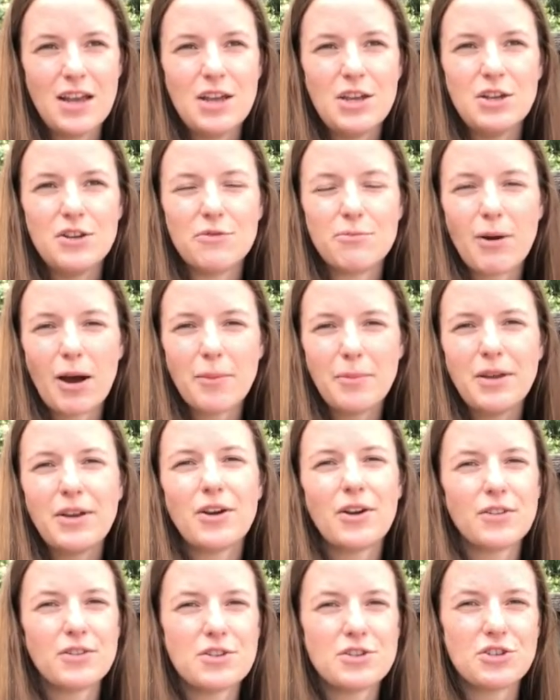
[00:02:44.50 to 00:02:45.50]
You have probably
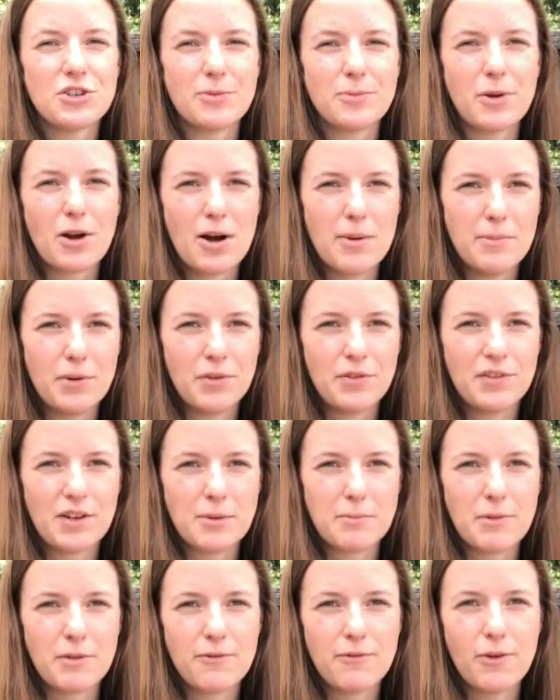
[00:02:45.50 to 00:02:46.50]
heard the term
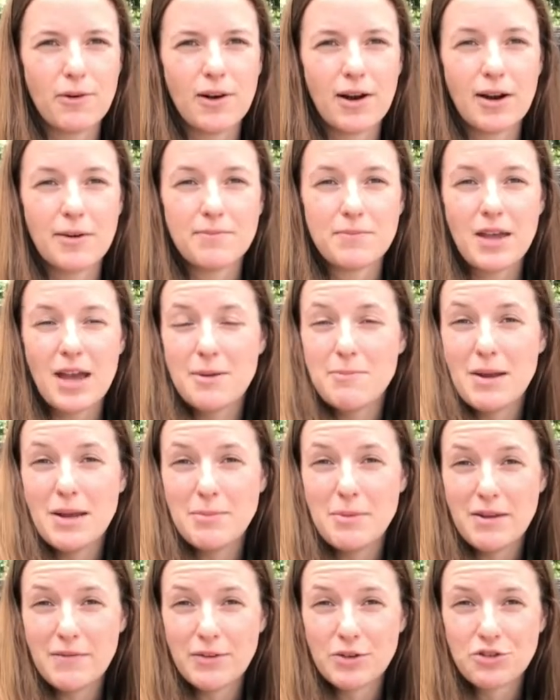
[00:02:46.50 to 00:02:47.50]
composting before, and
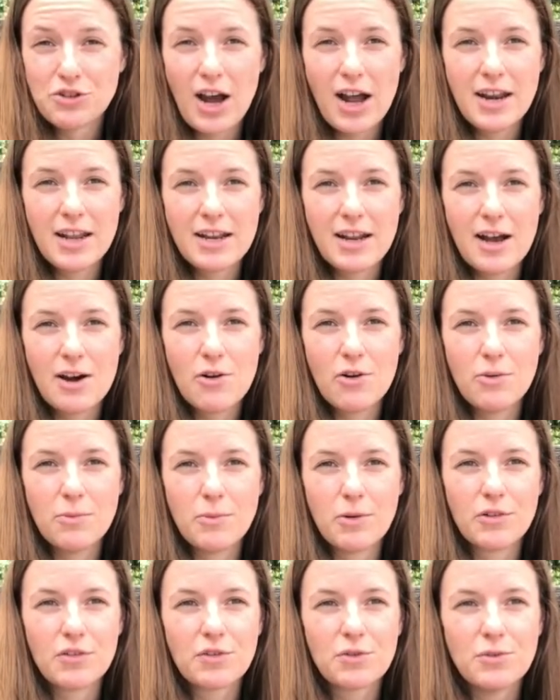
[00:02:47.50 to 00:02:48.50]
maybe even tried it at home
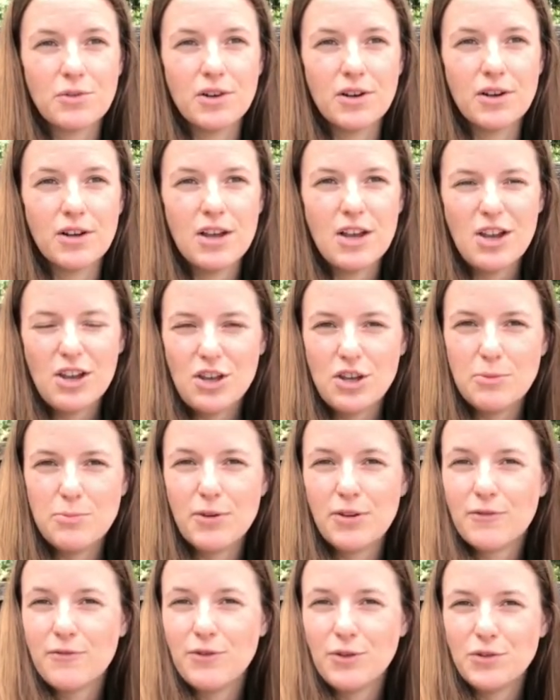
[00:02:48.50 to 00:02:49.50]
or school. You
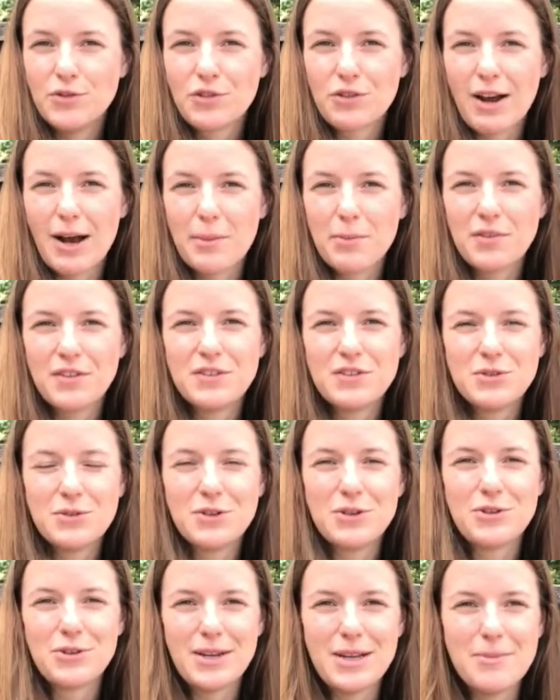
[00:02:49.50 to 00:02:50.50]
put food scraps into a
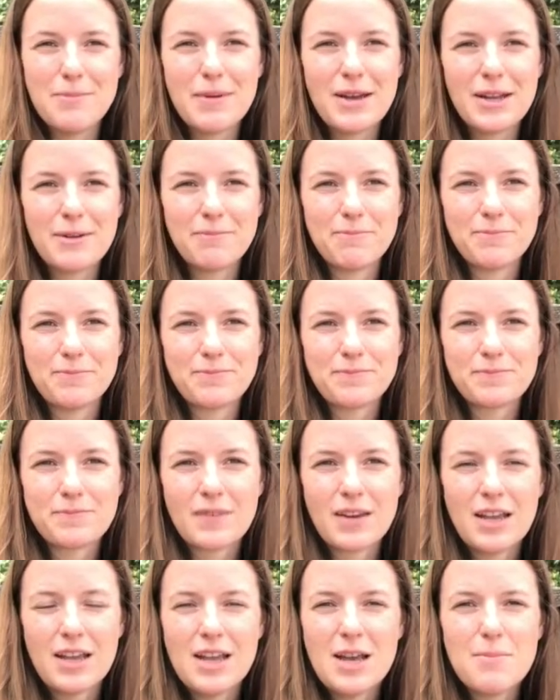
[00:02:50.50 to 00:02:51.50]
green bin.
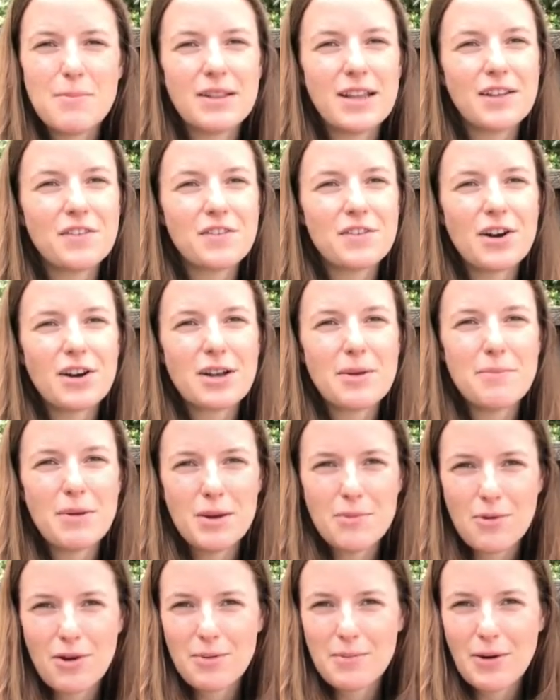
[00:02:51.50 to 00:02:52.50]
But let's talk a
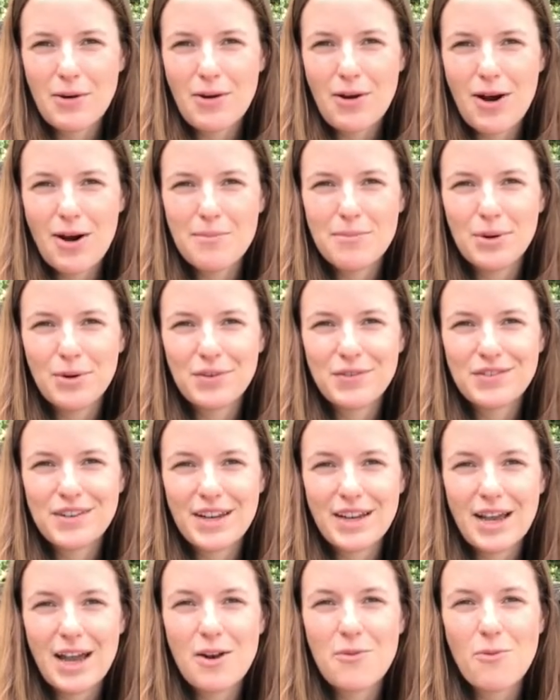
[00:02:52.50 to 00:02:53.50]
bit more about
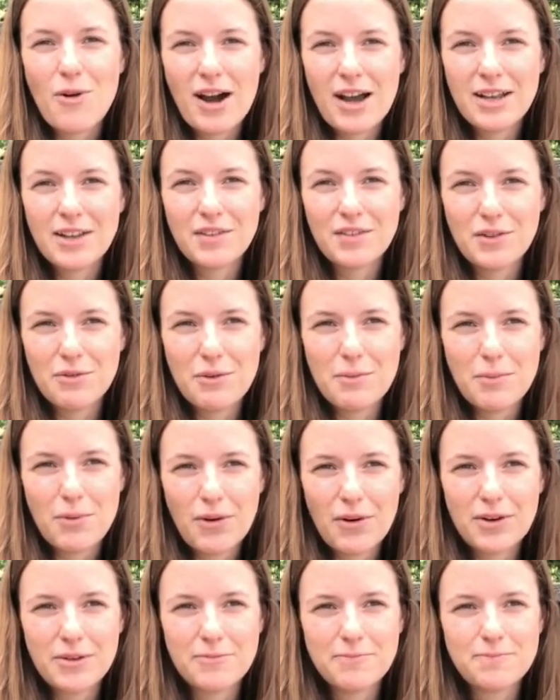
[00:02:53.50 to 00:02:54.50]
composting and why it's so
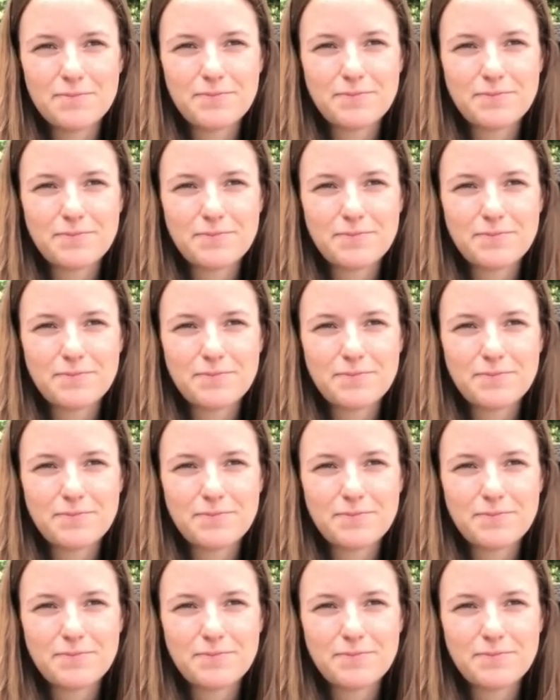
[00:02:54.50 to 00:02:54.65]
important.